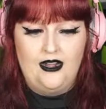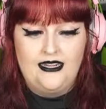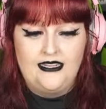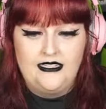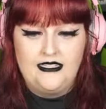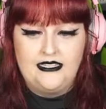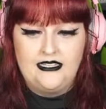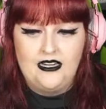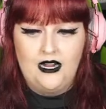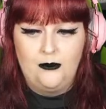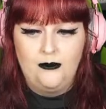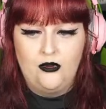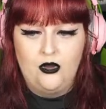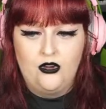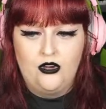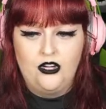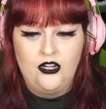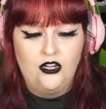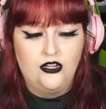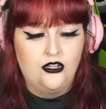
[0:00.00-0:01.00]
did, I'm
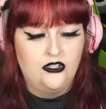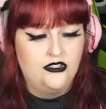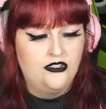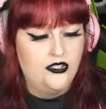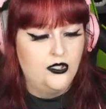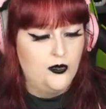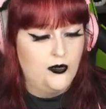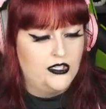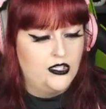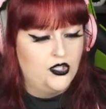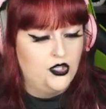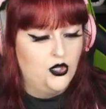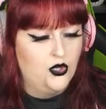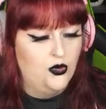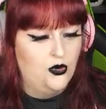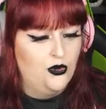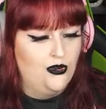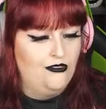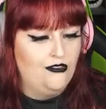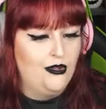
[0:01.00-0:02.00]
not going to do a
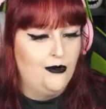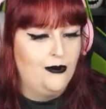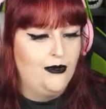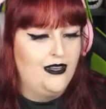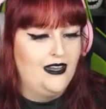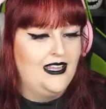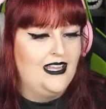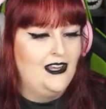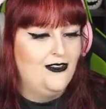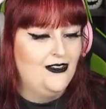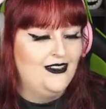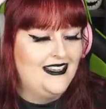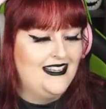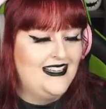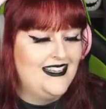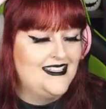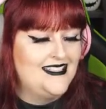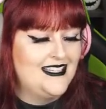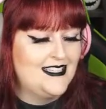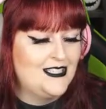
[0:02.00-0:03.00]
tour of it, but here it
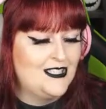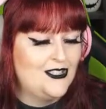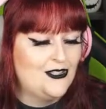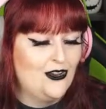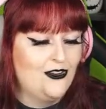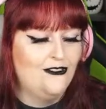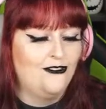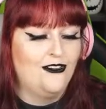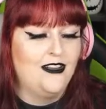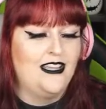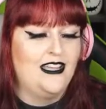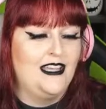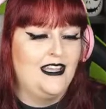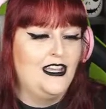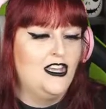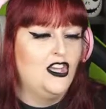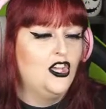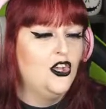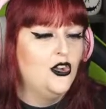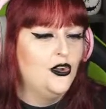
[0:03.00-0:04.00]
is. It's so freaking
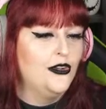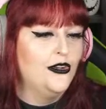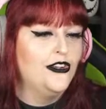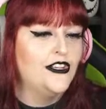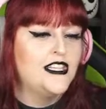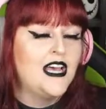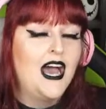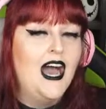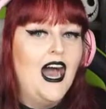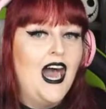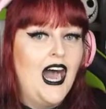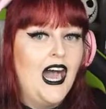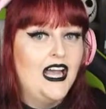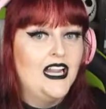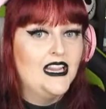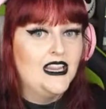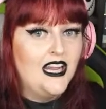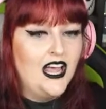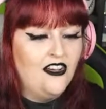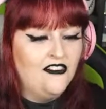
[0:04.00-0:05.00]
cute. I
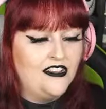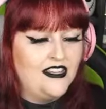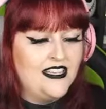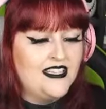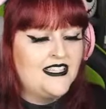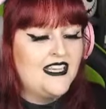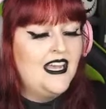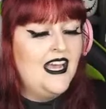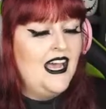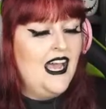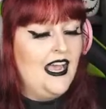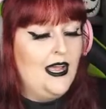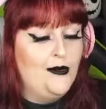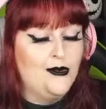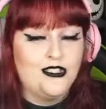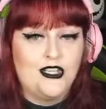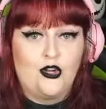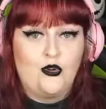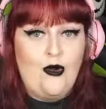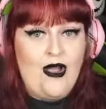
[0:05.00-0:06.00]
love it. It
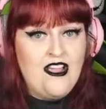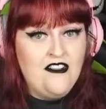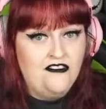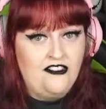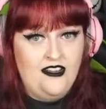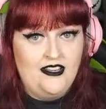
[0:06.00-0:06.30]
was a great fun